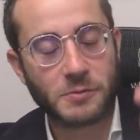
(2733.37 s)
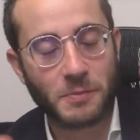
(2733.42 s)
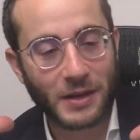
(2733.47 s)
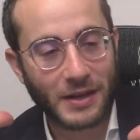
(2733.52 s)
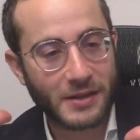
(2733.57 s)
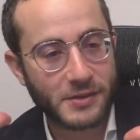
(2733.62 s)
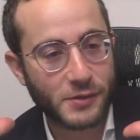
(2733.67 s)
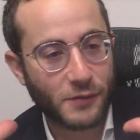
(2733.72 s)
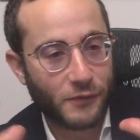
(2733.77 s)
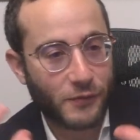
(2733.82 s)

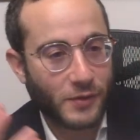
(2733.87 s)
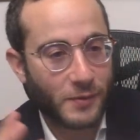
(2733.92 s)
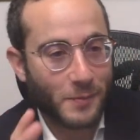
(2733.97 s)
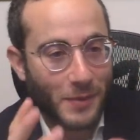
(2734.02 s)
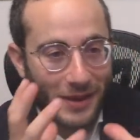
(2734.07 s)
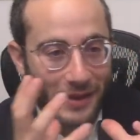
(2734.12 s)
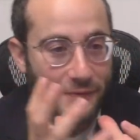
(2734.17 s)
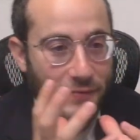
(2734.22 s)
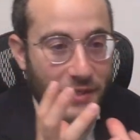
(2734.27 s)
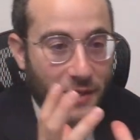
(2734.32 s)
magnificent
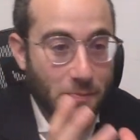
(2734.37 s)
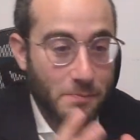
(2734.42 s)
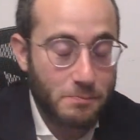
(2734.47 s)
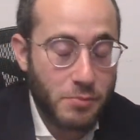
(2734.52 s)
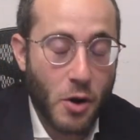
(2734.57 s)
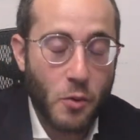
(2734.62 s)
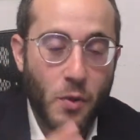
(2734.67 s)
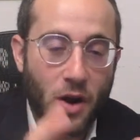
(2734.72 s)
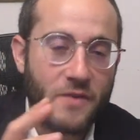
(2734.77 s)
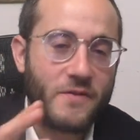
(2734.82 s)
magnificent
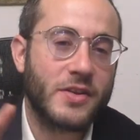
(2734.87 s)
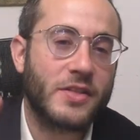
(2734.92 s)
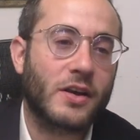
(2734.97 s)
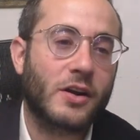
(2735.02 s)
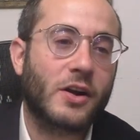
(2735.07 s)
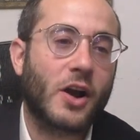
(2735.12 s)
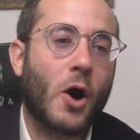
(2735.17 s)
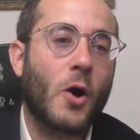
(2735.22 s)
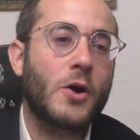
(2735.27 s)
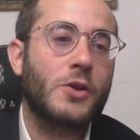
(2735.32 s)
boat, wherever
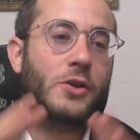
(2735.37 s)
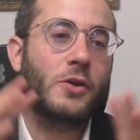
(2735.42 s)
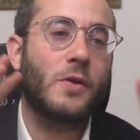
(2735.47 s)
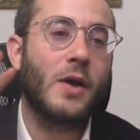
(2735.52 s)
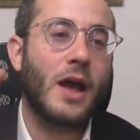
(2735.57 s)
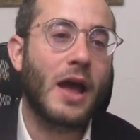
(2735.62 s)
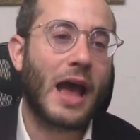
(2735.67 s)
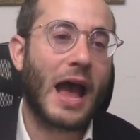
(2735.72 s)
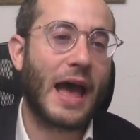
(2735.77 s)
they're going to,